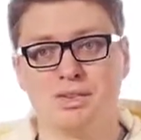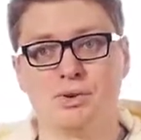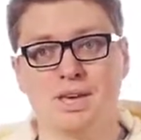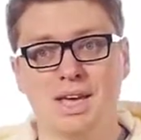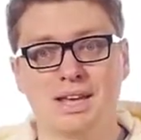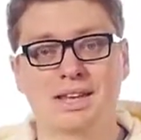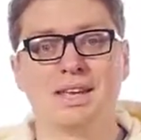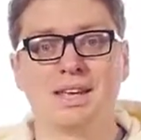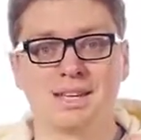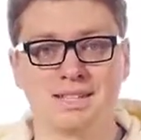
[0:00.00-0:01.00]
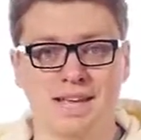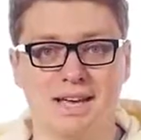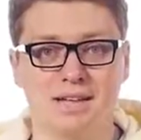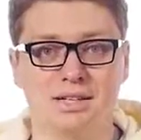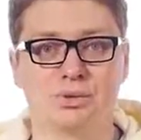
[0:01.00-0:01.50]
you get
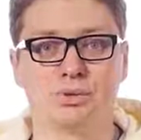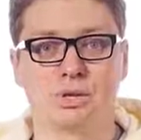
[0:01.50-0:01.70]
exactly 2.